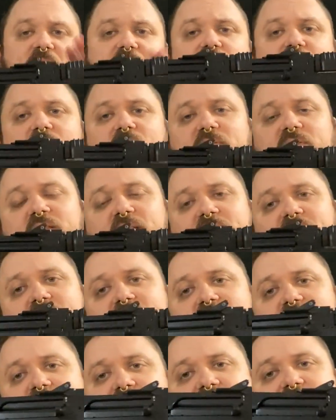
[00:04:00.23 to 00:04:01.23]
cool with it. Like
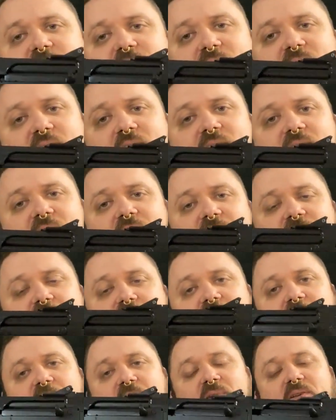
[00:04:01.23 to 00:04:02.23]
I said, it's a
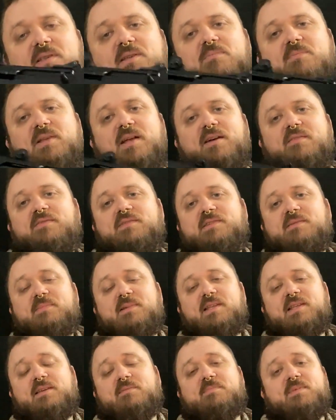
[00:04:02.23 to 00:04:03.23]
great building block for
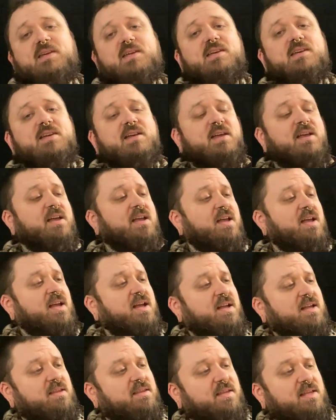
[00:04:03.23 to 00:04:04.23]
somebody like me
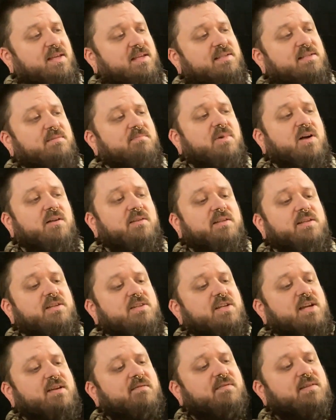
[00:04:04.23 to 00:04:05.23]
that likes to mall
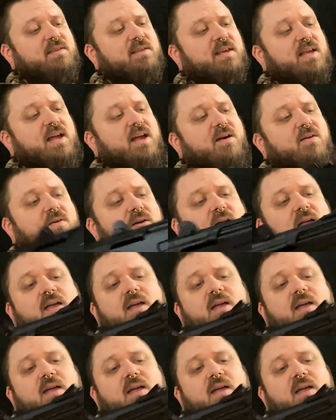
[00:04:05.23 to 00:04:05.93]
ninja everything out.